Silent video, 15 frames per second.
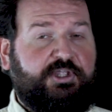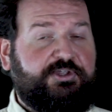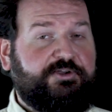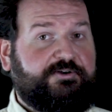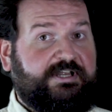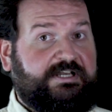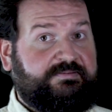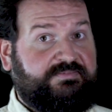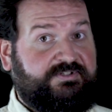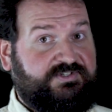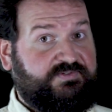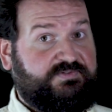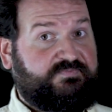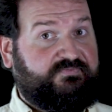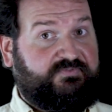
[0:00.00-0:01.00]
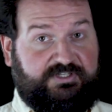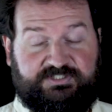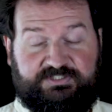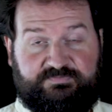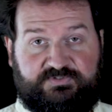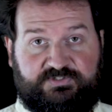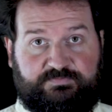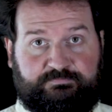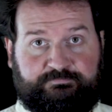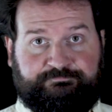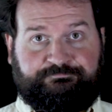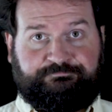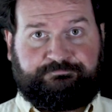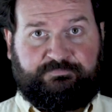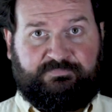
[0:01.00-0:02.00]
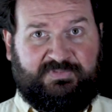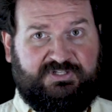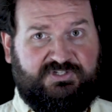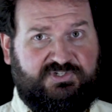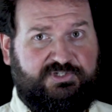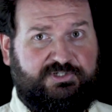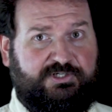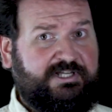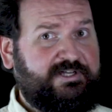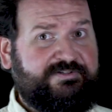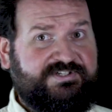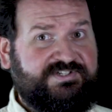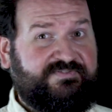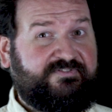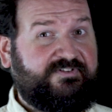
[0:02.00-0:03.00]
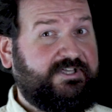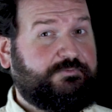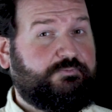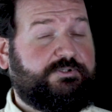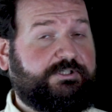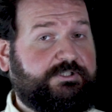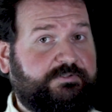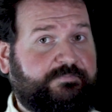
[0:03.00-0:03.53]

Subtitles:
your enemy's victims. So how does a fight work?